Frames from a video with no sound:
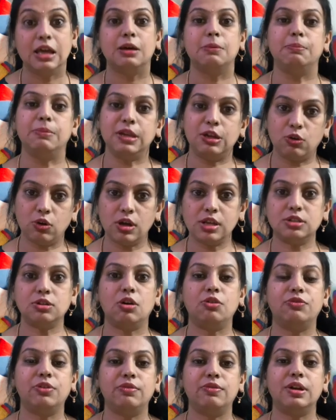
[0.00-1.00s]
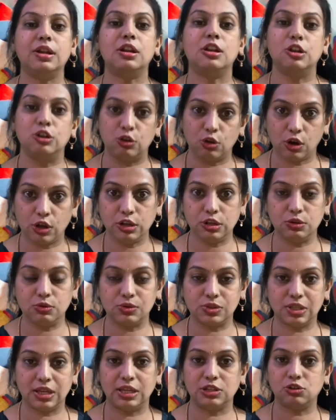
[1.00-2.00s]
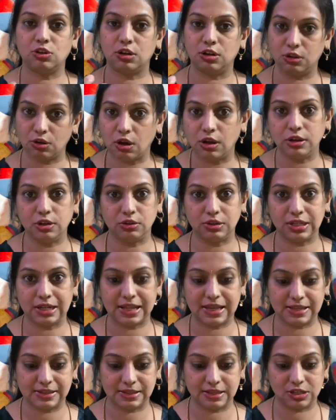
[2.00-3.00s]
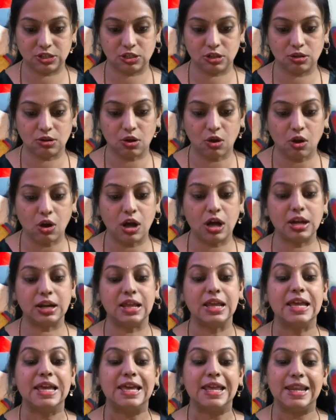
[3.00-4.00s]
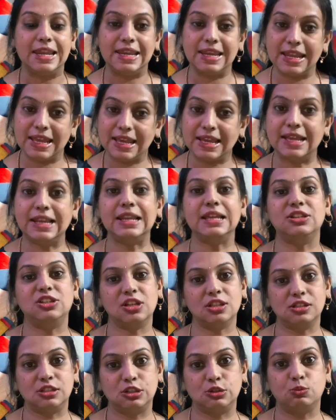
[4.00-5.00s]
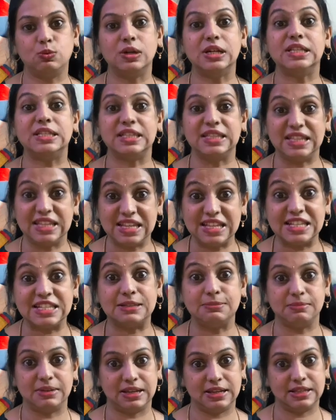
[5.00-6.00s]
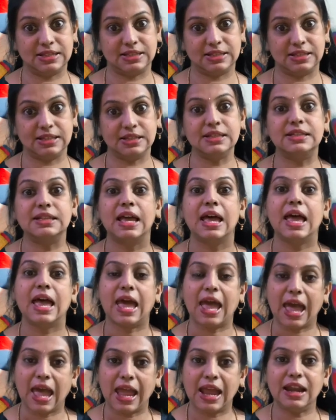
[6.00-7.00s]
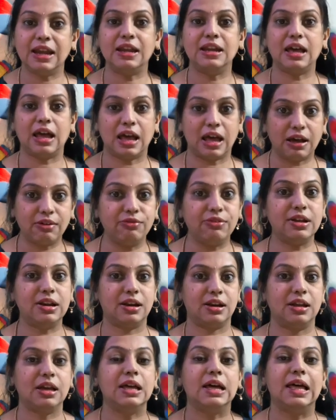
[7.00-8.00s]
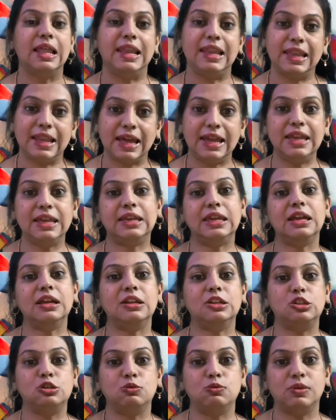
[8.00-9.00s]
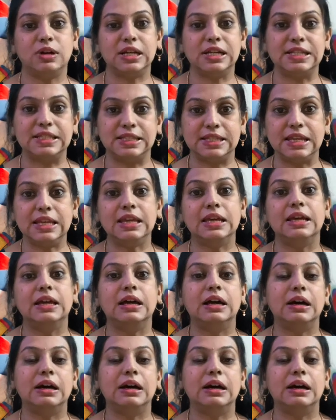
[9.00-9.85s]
Because of our non-usage or non-utilization or negligence towards these medicines and our liking towards the